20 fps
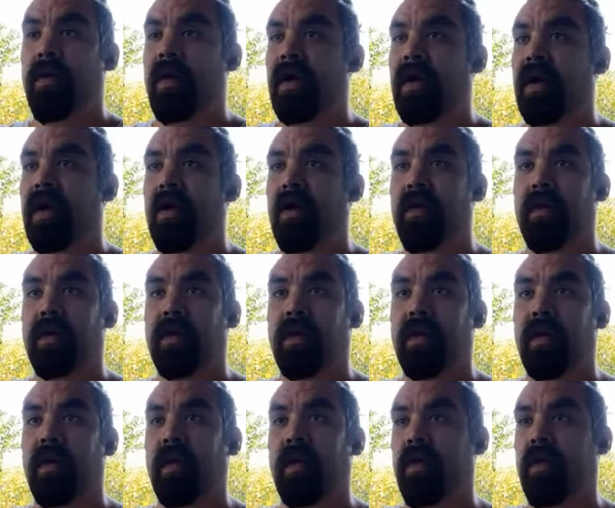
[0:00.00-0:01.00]
right now.
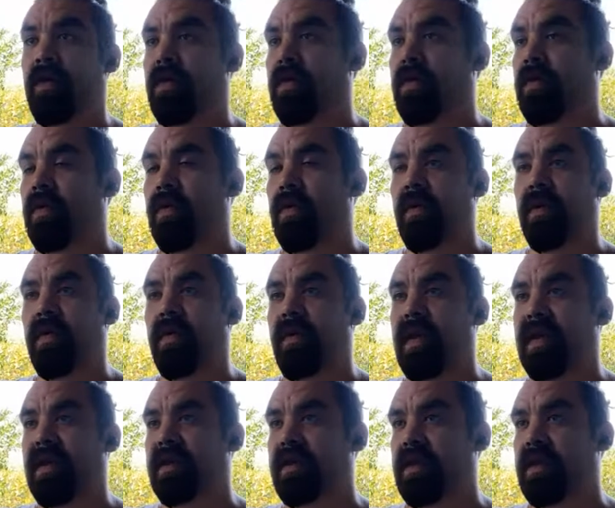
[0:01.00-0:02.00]
The gold, or
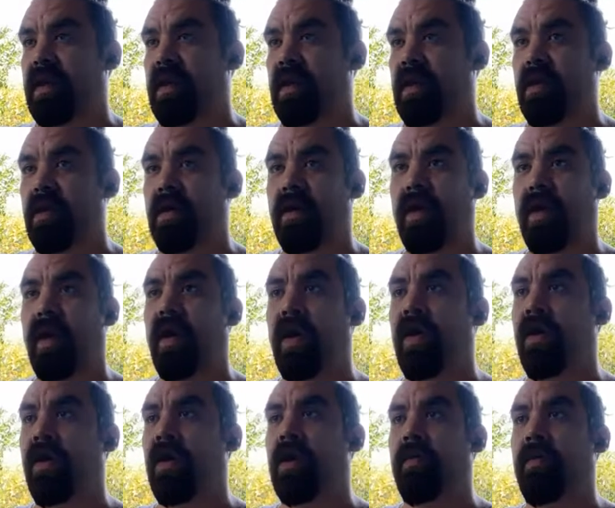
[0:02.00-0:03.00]
that's the
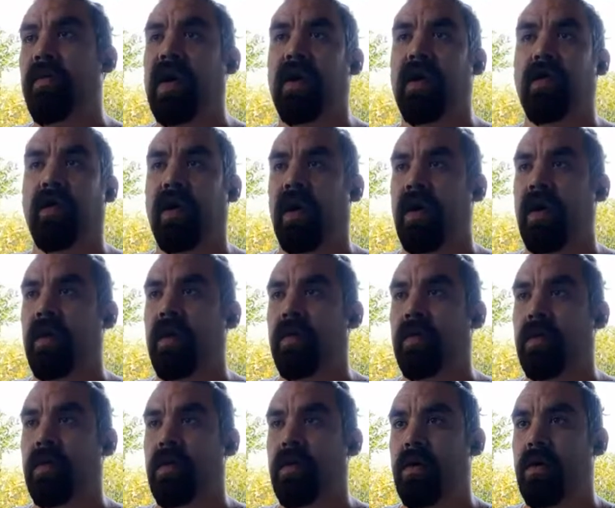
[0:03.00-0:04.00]
current medal count